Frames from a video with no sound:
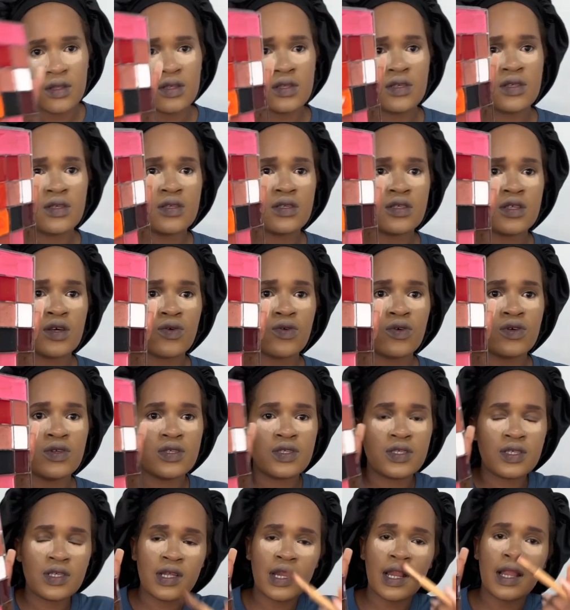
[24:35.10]
is the
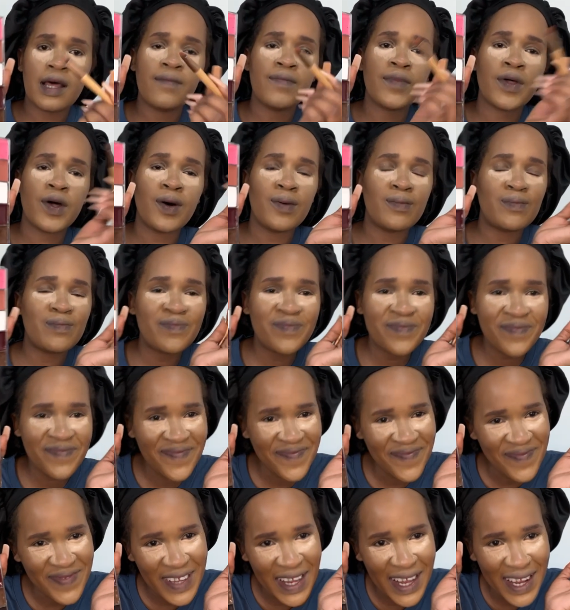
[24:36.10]
concealer, the
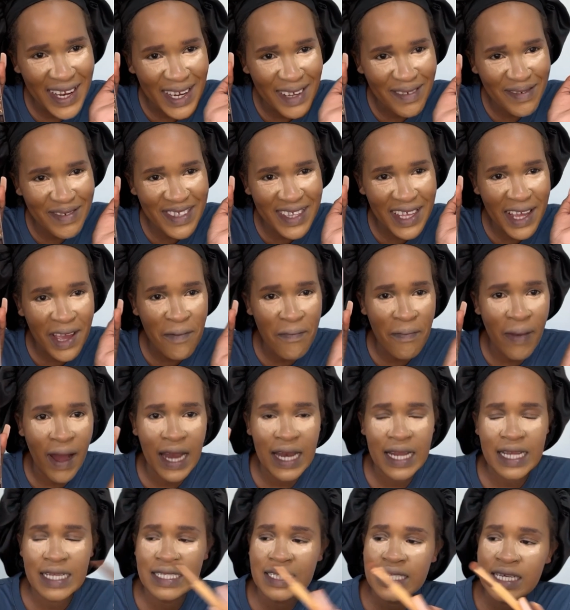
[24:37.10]
lipstick
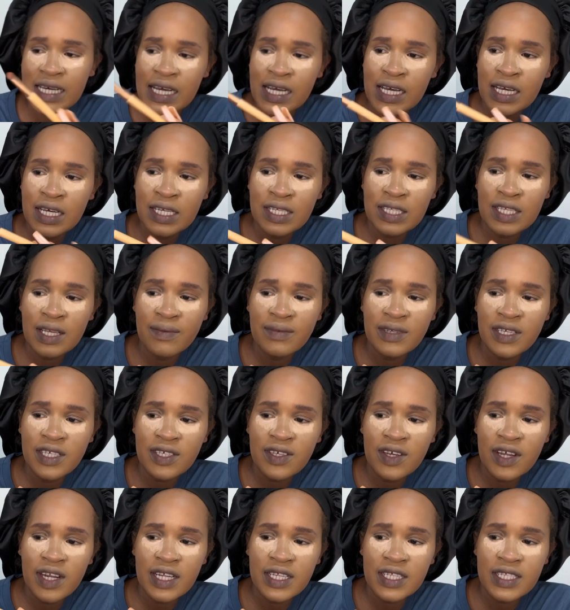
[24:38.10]
palette. So I'm just
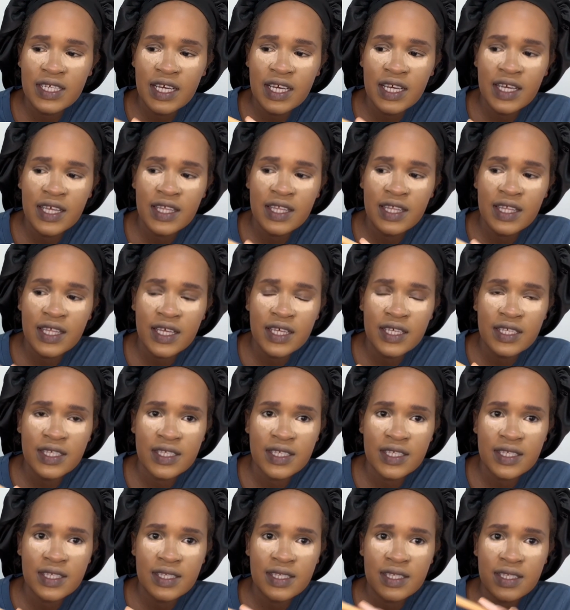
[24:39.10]
gonna take
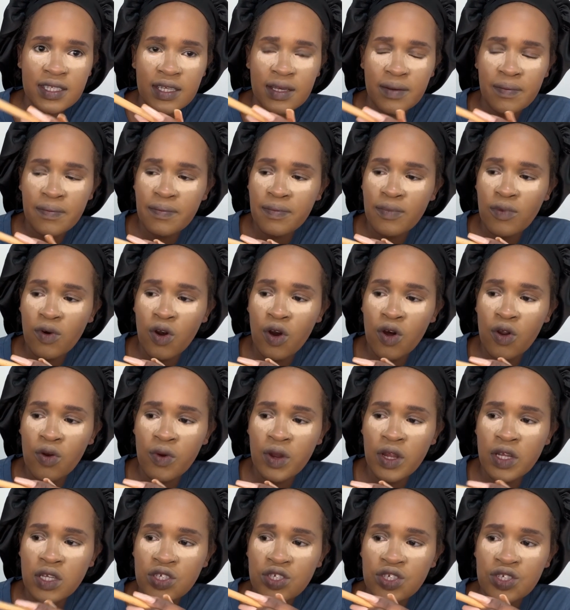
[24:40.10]
this
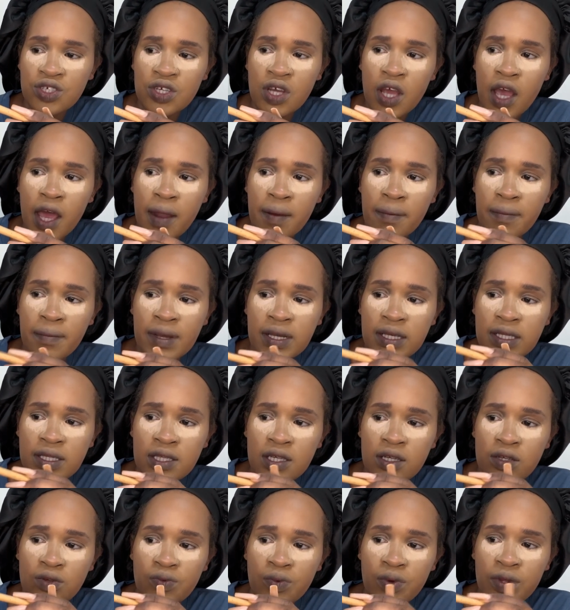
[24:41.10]
orange and mix
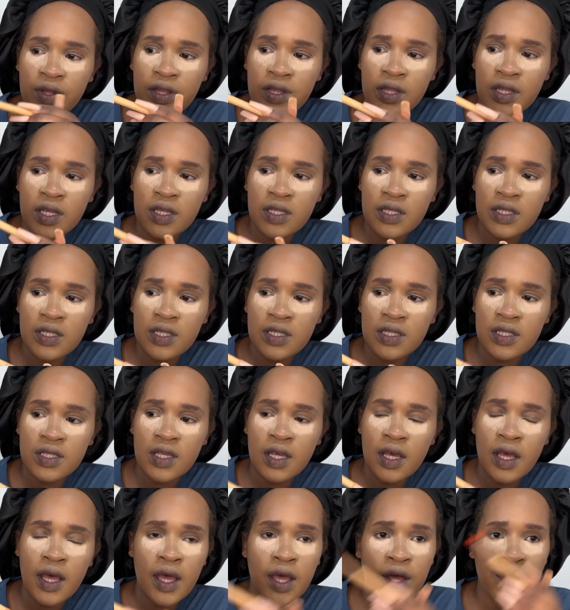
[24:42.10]
it with this
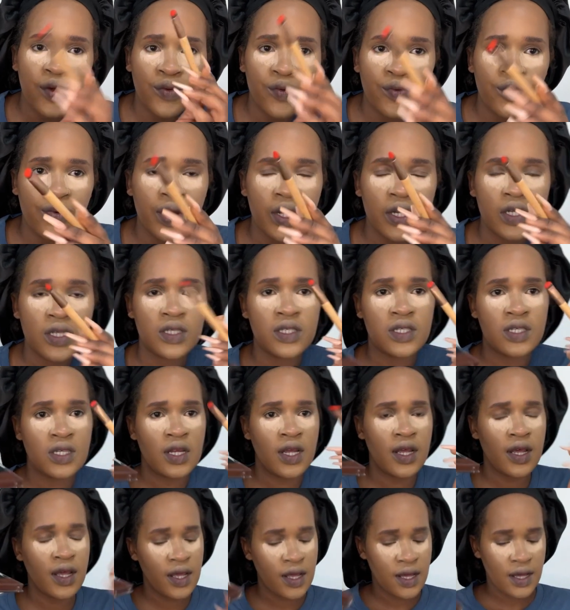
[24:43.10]
red.
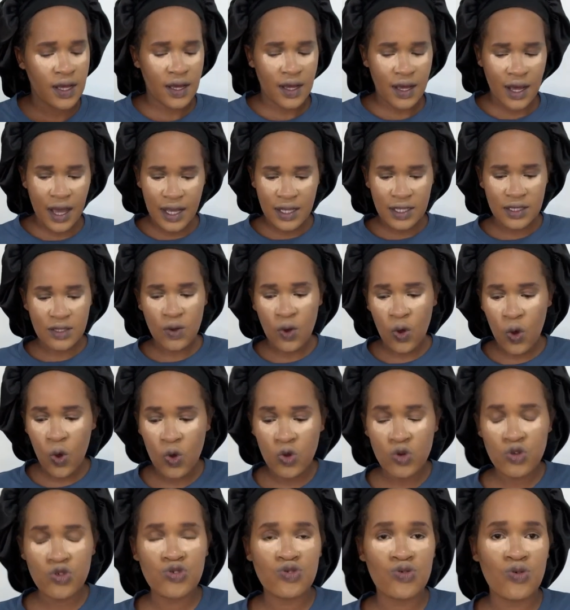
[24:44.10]
Guys,
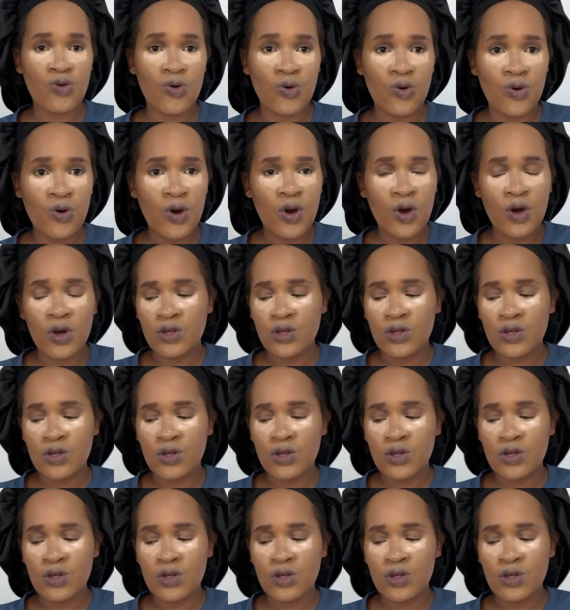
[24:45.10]
also